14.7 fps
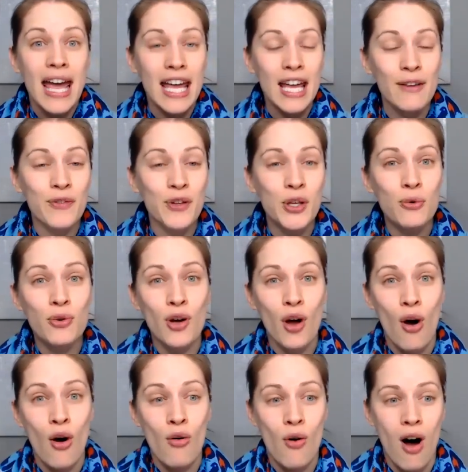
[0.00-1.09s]
If you
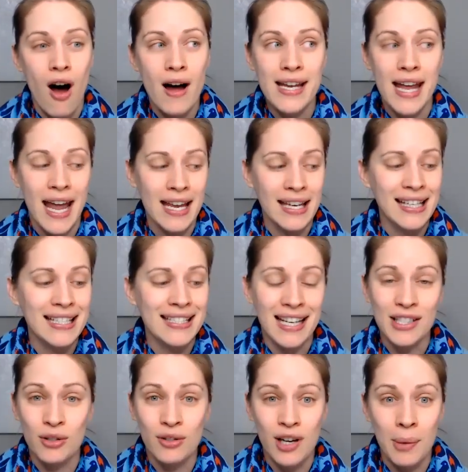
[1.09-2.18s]
go on any
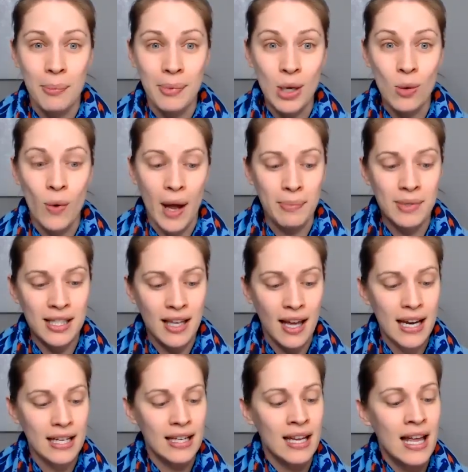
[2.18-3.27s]
dental company
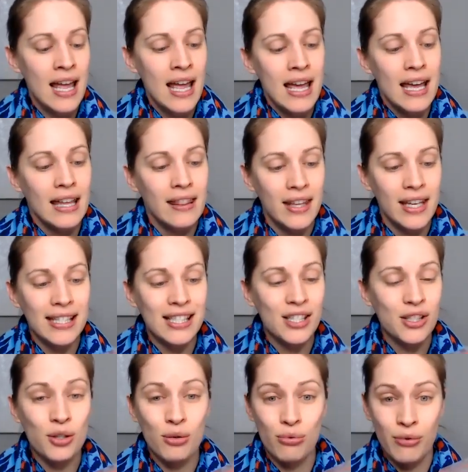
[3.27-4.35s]
website, this
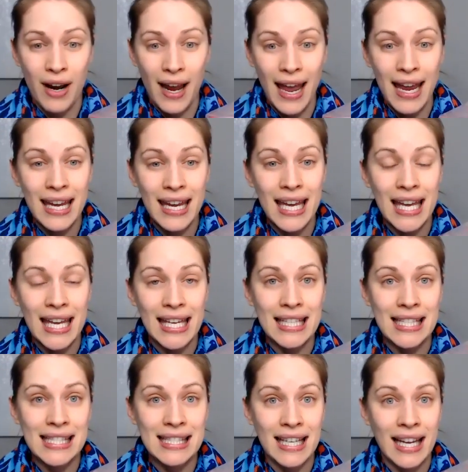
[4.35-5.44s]
tray
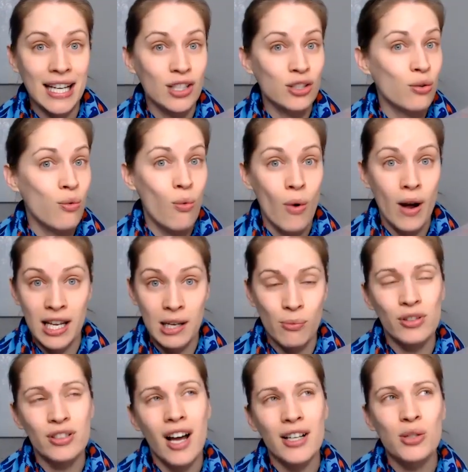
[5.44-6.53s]
is like 20,
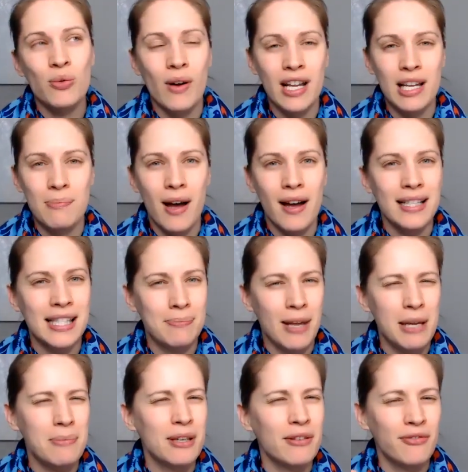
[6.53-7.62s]
well, not 20 bucks,
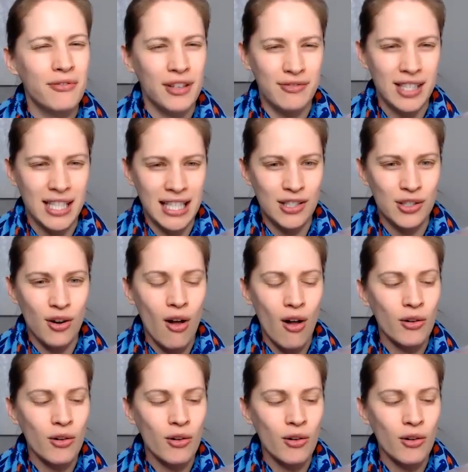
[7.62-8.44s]
maybe $15